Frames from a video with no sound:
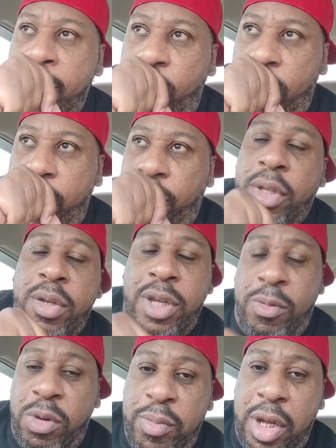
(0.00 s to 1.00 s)

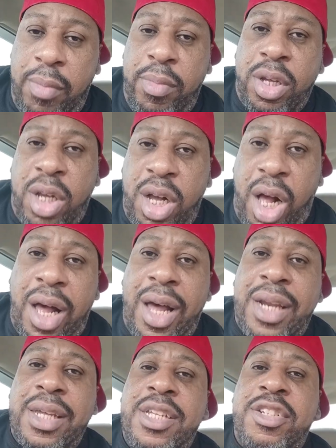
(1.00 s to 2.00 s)
and remember,
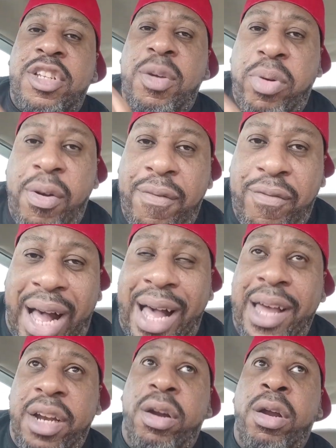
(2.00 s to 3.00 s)
God is the
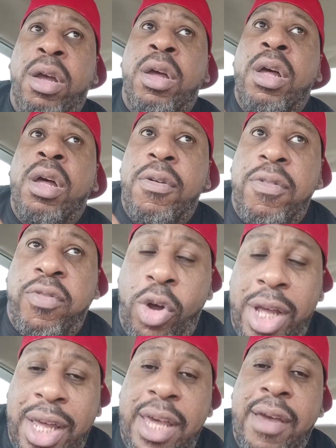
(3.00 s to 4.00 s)
provider
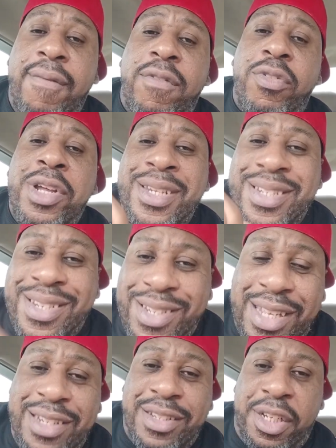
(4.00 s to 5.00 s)
for every
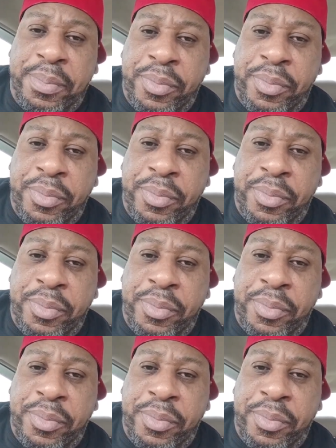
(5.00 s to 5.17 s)
season.